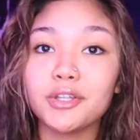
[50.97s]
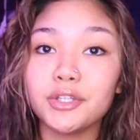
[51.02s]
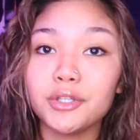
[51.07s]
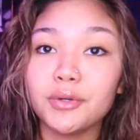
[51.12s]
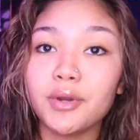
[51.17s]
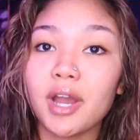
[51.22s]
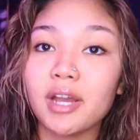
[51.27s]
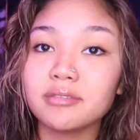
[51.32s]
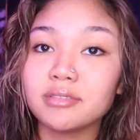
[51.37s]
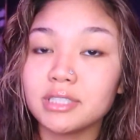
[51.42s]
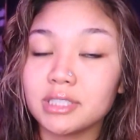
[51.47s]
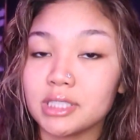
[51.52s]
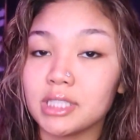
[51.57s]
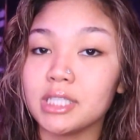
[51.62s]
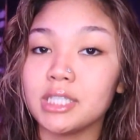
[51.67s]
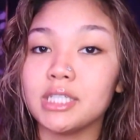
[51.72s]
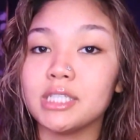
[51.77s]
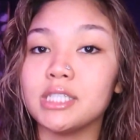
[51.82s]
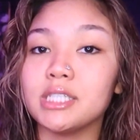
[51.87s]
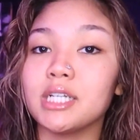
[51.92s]
you have
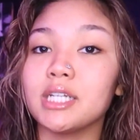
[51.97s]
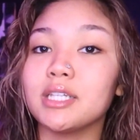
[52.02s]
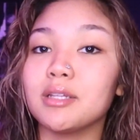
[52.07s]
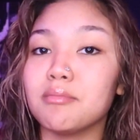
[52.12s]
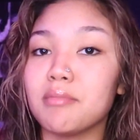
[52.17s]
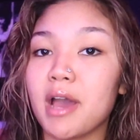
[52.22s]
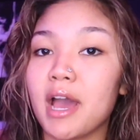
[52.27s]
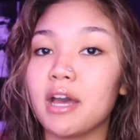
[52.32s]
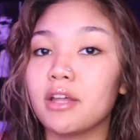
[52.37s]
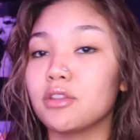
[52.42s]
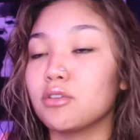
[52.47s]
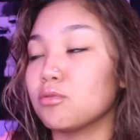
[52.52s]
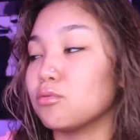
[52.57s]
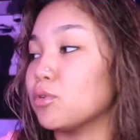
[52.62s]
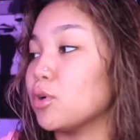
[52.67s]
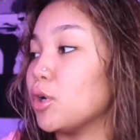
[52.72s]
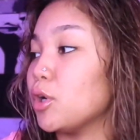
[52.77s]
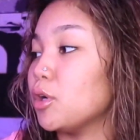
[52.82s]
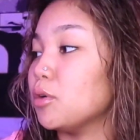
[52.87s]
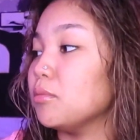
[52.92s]
seen the
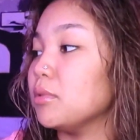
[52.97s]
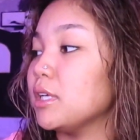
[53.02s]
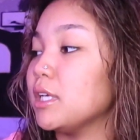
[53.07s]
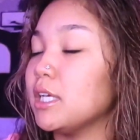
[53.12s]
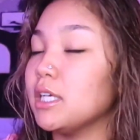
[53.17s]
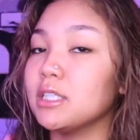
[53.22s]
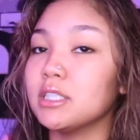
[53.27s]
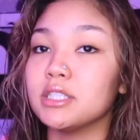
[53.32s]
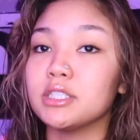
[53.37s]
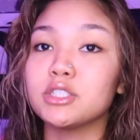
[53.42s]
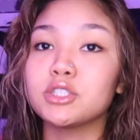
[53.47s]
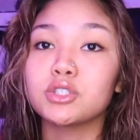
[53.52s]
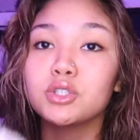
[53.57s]
bathrobe heatless